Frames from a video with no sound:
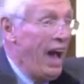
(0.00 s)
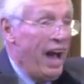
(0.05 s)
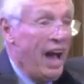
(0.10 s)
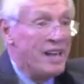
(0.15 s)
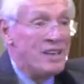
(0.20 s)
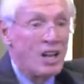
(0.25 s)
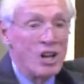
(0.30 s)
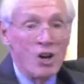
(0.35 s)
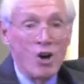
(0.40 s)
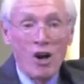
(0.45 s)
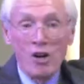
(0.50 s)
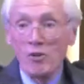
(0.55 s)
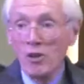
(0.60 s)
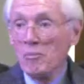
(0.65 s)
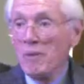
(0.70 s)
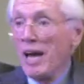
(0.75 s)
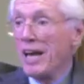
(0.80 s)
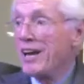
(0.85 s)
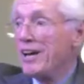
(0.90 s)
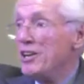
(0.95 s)
and the Lord will
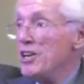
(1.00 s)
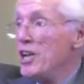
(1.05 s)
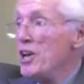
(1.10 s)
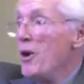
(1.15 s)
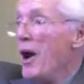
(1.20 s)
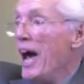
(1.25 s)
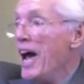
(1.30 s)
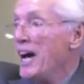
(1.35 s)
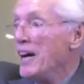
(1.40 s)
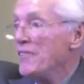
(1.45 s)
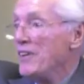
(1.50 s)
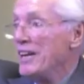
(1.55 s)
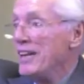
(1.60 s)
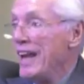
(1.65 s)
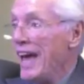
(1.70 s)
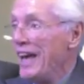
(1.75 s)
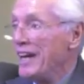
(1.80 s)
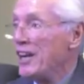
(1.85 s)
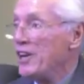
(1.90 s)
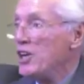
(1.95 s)
make a new heaven
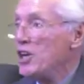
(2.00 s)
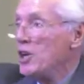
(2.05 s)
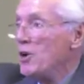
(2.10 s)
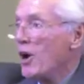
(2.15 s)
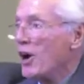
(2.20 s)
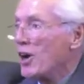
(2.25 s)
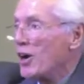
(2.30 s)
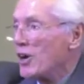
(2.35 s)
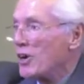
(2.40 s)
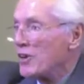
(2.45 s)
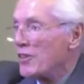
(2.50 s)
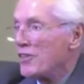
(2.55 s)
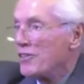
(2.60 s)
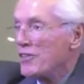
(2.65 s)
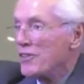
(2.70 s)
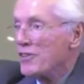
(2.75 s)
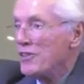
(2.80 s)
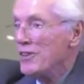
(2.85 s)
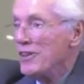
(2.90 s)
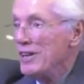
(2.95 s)
and a new
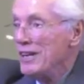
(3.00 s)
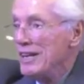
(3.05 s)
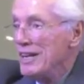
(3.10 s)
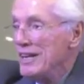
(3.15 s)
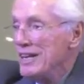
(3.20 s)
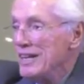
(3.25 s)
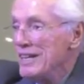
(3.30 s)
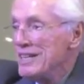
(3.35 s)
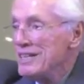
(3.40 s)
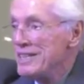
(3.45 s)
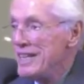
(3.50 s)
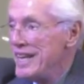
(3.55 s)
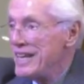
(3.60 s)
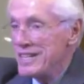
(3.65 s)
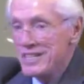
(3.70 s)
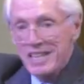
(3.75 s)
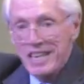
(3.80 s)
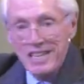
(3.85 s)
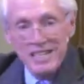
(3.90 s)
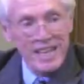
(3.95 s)
earth.
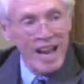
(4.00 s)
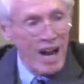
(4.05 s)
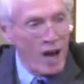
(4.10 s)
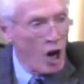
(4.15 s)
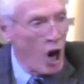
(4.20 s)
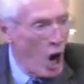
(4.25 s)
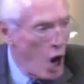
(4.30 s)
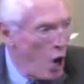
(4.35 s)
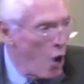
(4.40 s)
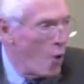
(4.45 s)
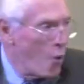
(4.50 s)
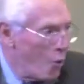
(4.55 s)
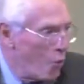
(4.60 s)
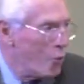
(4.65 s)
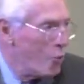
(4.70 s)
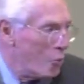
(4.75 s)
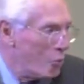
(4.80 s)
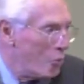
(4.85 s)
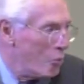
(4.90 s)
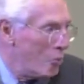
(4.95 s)
This is our
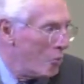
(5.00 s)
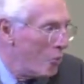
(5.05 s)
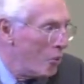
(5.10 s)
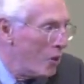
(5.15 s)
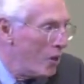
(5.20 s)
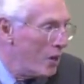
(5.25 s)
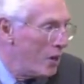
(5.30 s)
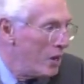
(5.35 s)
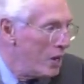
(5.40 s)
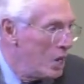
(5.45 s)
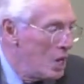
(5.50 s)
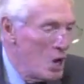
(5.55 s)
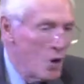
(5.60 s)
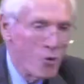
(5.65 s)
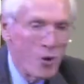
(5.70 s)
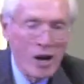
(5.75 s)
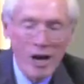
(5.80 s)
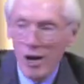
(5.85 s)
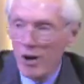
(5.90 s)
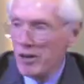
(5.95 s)
home.
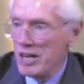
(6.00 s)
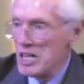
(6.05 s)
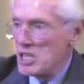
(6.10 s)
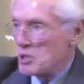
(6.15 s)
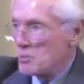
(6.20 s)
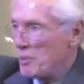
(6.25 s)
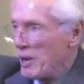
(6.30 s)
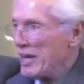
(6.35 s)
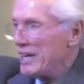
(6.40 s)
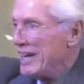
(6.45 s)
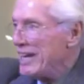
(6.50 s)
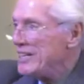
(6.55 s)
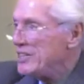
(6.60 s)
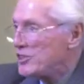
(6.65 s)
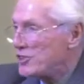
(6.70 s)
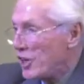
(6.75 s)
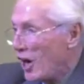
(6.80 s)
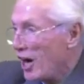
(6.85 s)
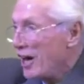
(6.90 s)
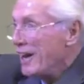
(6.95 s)
We're going to spend
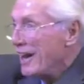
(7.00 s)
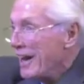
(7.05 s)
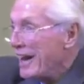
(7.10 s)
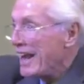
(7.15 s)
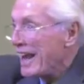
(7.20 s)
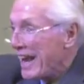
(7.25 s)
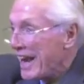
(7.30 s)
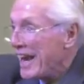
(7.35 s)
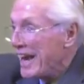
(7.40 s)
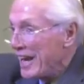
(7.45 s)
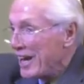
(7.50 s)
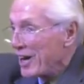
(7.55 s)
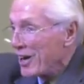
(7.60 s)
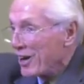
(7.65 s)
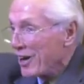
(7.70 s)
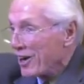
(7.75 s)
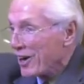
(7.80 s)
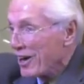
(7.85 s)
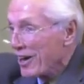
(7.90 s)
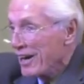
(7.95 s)
eternity
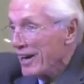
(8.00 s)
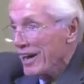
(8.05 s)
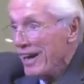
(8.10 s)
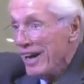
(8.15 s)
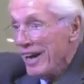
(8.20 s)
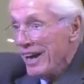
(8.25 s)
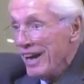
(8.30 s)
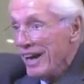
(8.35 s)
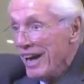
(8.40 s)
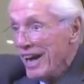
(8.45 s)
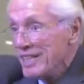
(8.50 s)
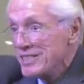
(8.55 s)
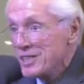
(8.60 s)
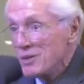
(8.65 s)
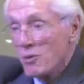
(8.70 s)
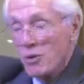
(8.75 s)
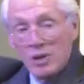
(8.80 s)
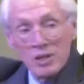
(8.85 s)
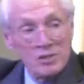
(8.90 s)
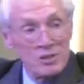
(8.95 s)
here as
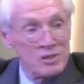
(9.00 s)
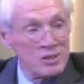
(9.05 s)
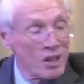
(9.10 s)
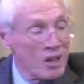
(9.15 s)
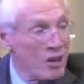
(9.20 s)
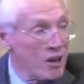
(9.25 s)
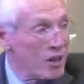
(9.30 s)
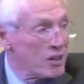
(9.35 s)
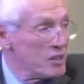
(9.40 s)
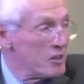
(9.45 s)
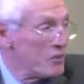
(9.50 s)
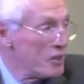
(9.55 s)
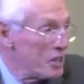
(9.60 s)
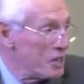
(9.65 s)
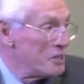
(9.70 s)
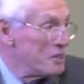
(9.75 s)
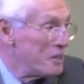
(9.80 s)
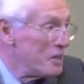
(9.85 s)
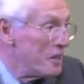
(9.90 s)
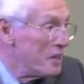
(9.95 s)
it was in the Garden of
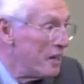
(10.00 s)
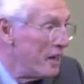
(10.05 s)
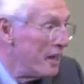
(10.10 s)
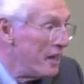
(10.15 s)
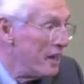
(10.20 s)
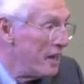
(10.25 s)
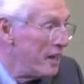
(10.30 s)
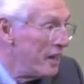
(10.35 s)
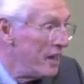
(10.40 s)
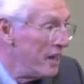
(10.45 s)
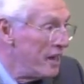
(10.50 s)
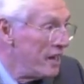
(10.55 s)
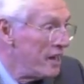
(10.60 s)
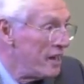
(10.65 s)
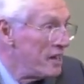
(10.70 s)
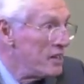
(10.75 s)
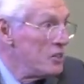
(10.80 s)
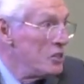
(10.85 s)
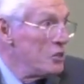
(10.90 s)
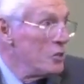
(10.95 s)
Eden.
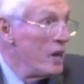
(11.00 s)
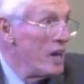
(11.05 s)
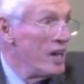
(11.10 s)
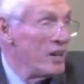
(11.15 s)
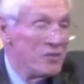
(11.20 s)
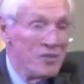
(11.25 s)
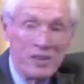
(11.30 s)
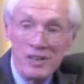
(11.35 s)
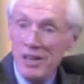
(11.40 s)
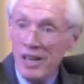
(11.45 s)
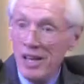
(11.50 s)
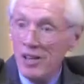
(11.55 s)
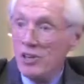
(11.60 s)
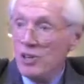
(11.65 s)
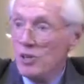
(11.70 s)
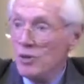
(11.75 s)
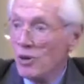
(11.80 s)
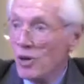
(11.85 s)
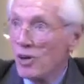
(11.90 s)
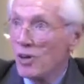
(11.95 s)
New heaven and
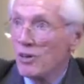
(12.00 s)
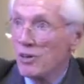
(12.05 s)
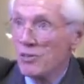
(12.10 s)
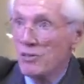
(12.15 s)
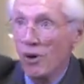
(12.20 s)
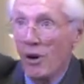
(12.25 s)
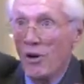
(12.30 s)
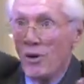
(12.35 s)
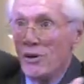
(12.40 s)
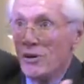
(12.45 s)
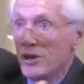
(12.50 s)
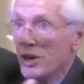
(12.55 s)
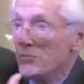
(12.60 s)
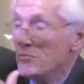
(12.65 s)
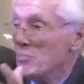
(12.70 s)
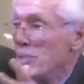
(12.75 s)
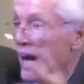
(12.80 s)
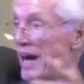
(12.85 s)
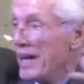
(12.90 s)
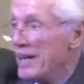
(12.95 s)
new earth all
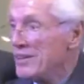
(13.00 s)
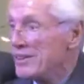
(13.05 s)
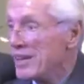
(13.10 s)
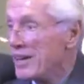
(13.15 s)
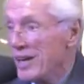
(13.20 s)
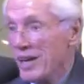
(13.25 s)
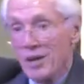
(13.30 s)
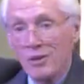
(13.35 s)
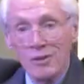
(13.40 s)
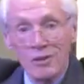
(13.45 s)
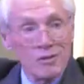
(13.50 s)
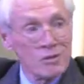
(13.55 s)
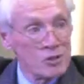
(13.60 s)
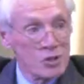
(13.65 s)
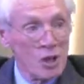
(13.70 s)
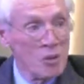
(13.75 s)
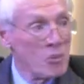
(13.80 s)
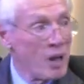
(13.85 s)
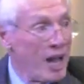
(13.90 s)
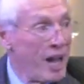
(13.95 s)
combined together
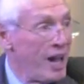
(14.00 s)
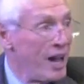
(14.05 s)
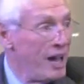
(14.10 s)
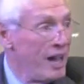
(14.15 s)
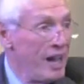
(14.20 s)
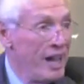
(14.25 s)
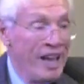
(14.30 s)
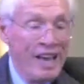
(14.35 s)
somehow.